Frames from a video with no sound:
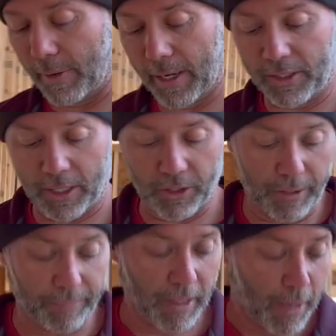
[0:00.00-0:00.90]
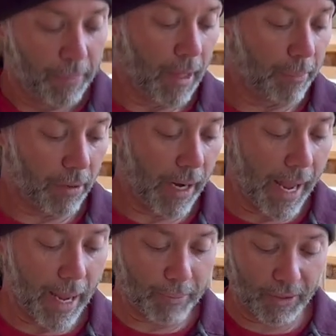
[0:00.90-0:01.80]
my attention that
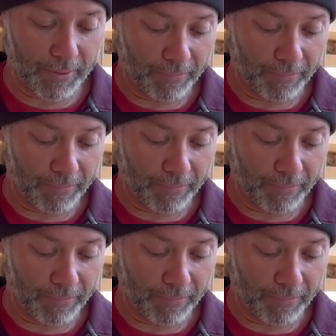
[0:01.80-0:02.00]
perhaps